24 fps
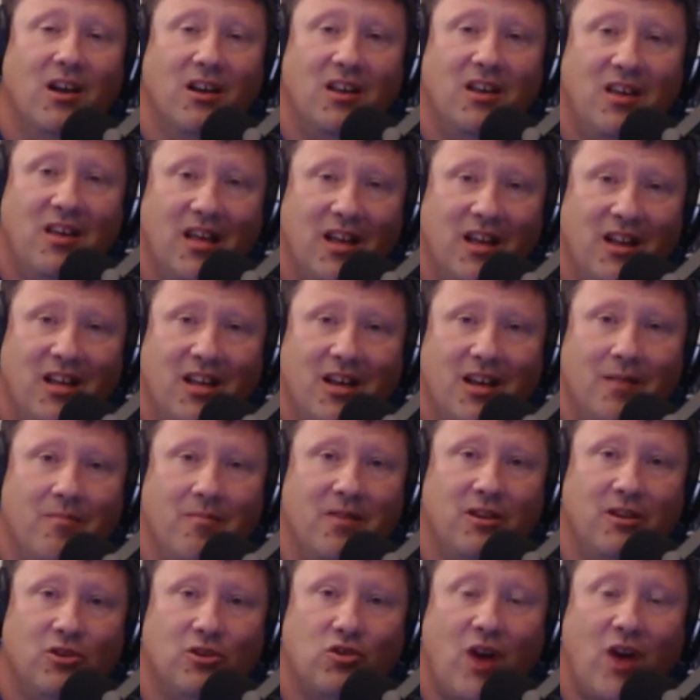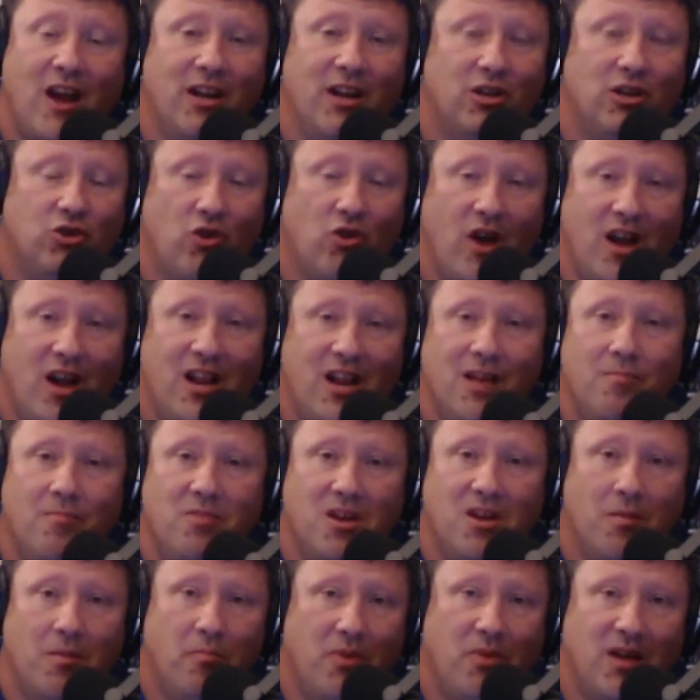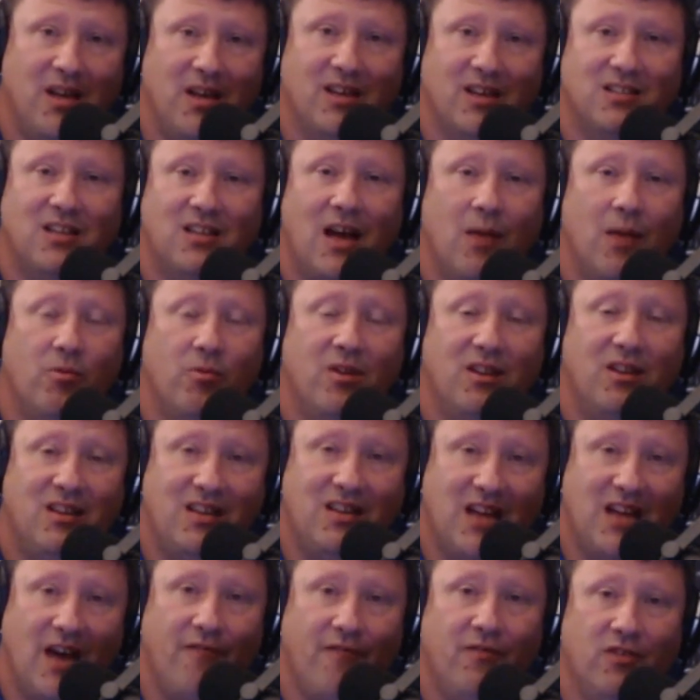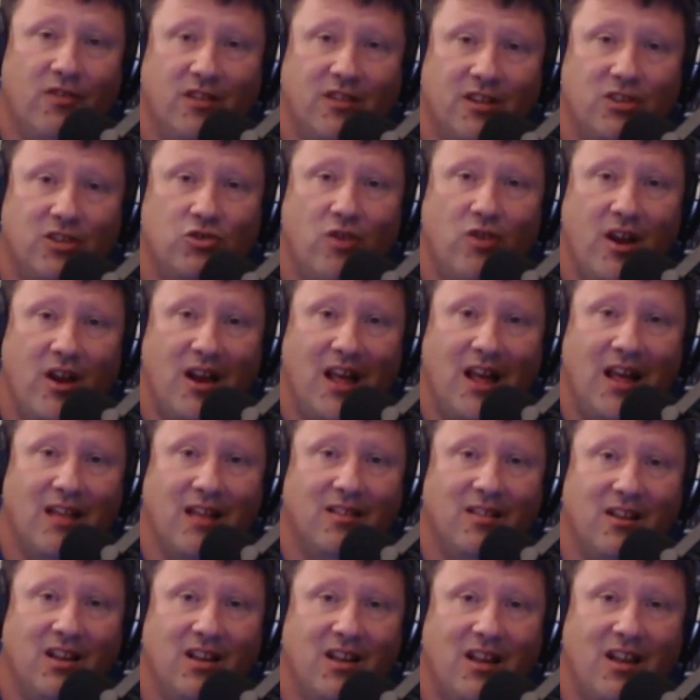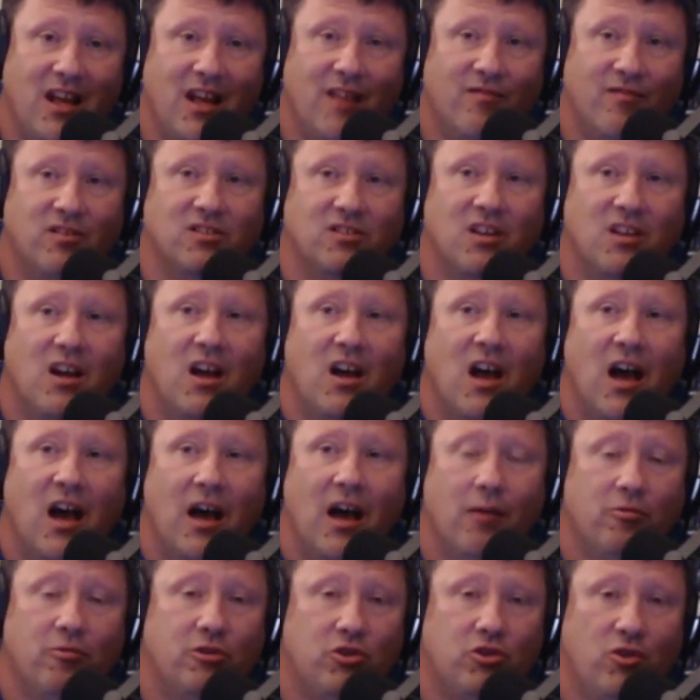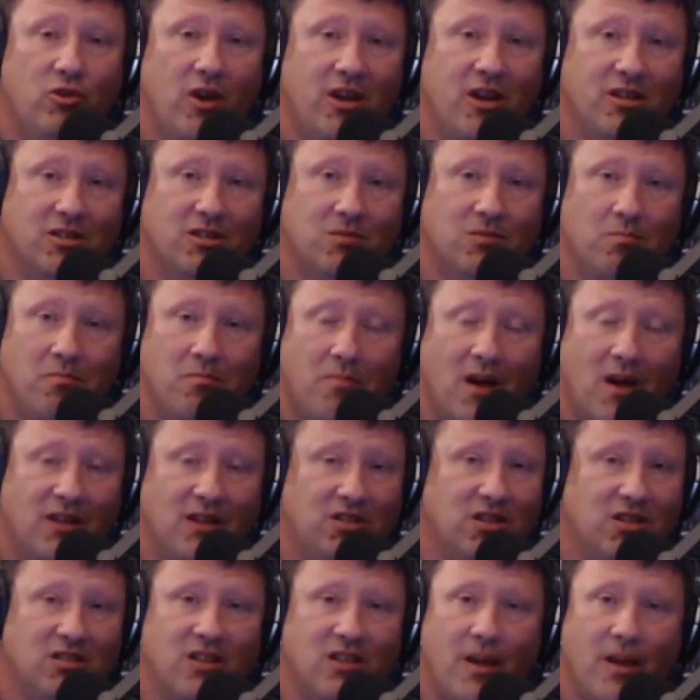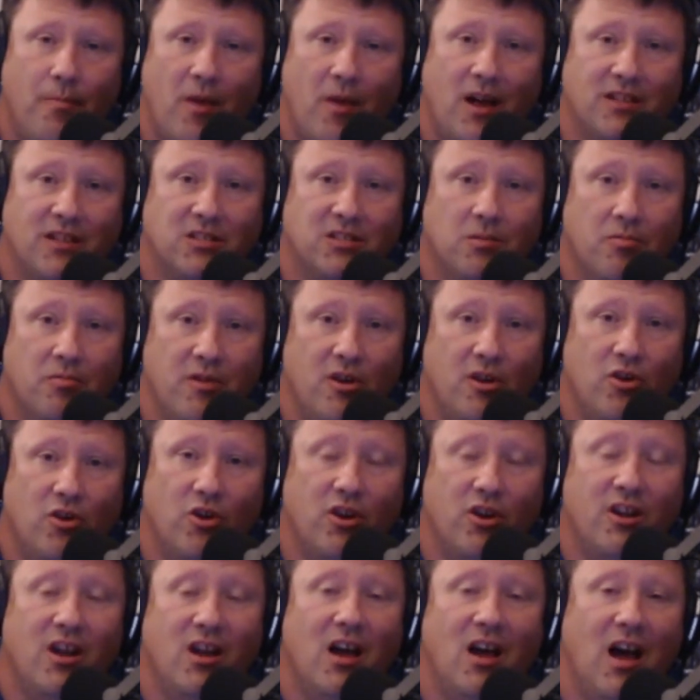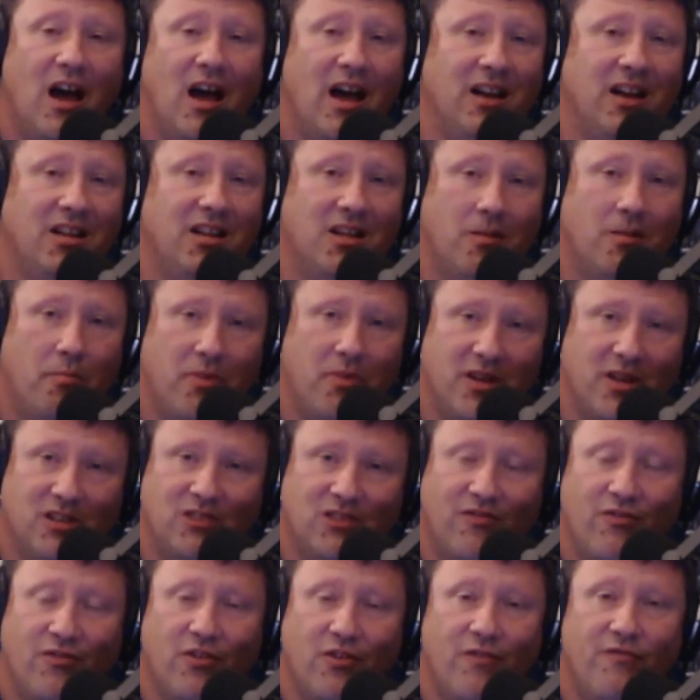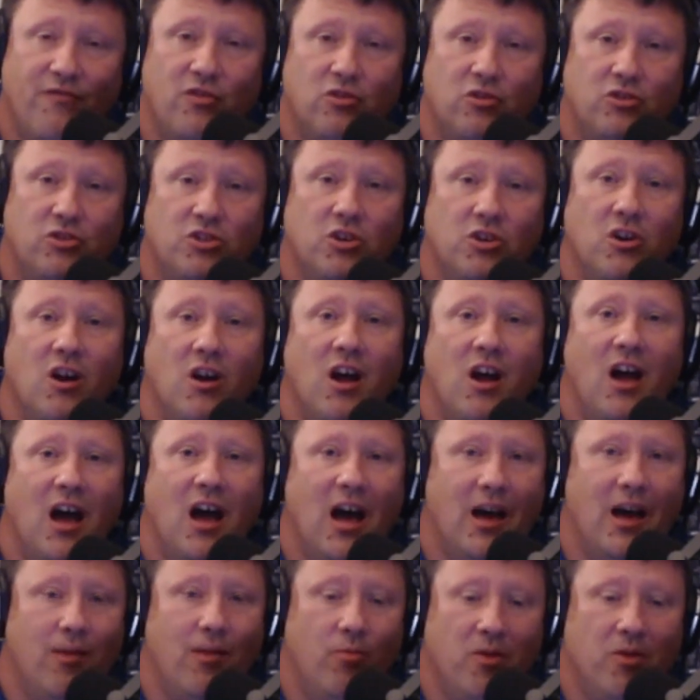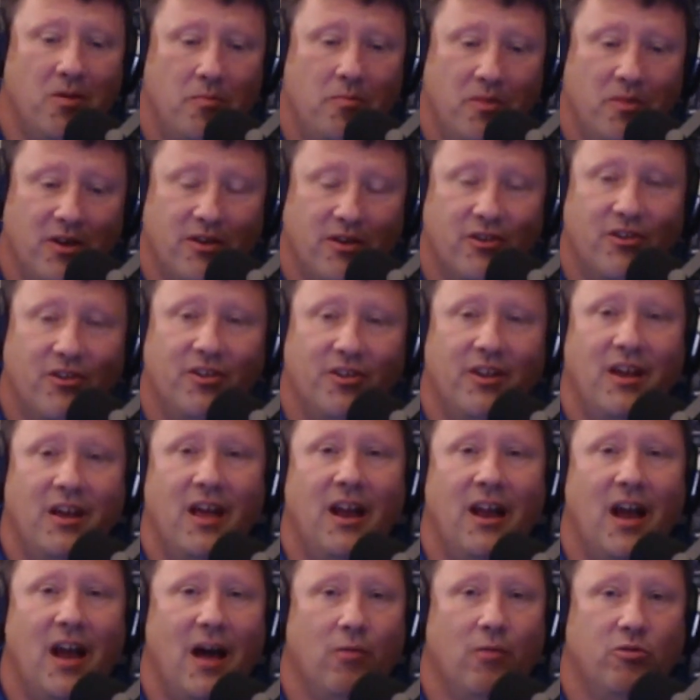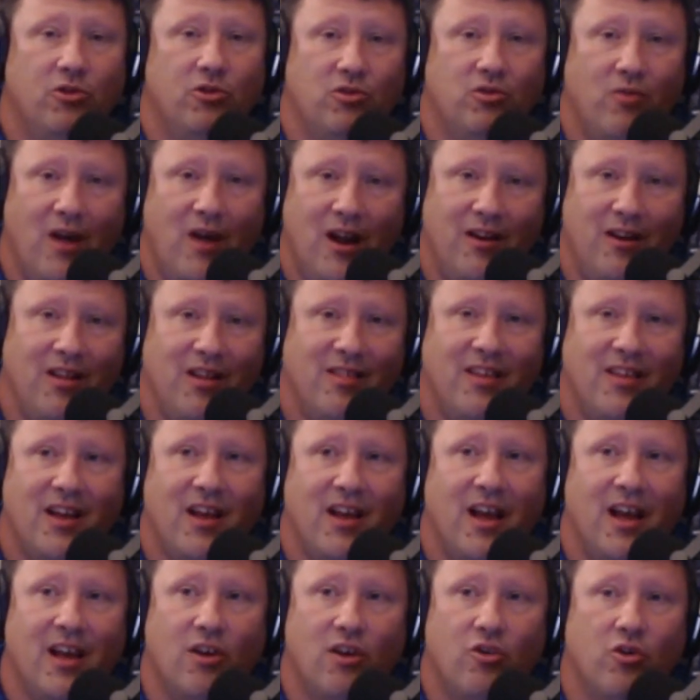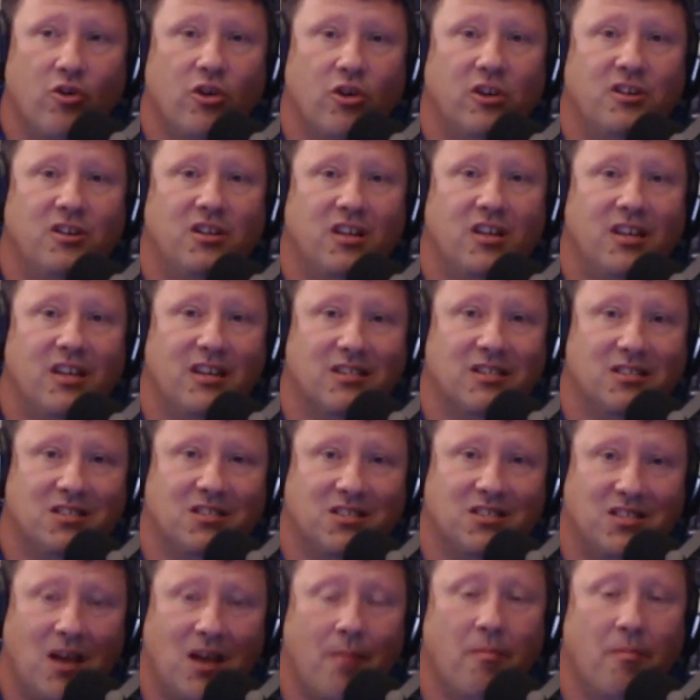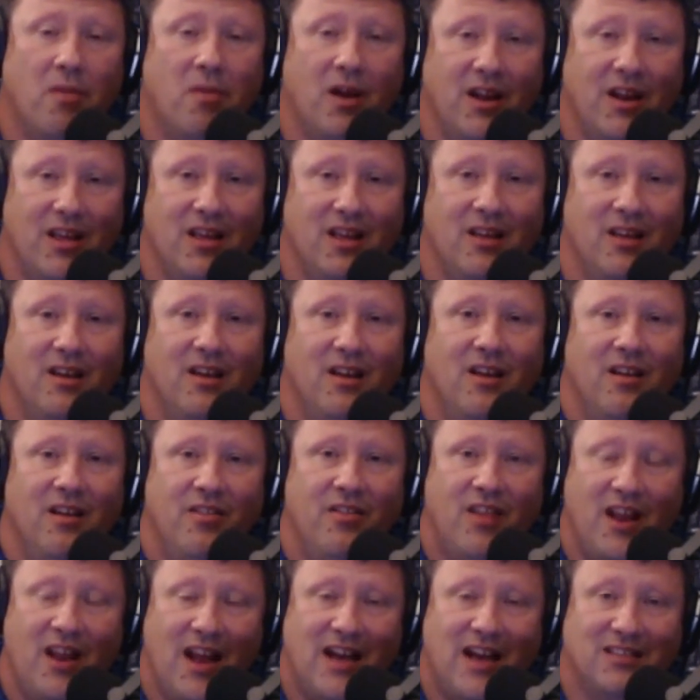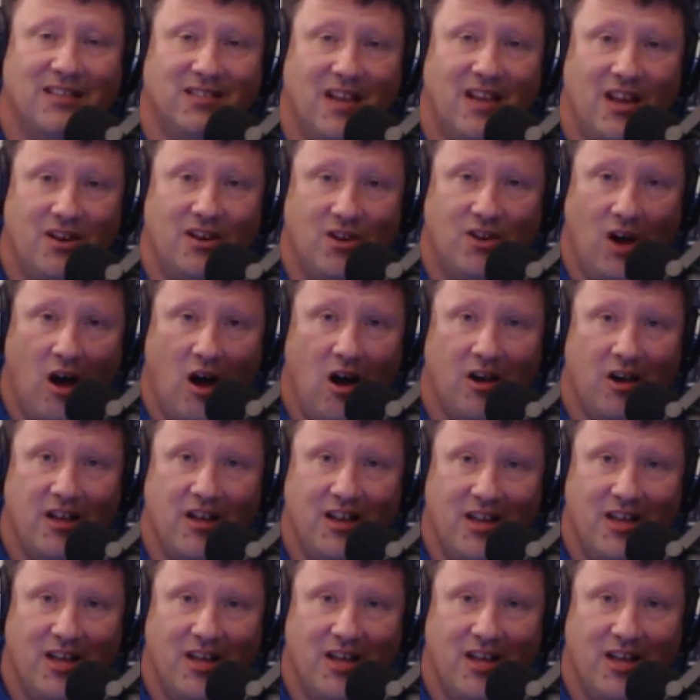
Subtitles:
get him and try to trade him, get picks. I would definitely trade Anthony Davis. I would trade as much as I possibly could. I'd get picks for the future. I'd rebuild, and I would do anything I could to get somebody that has that dog in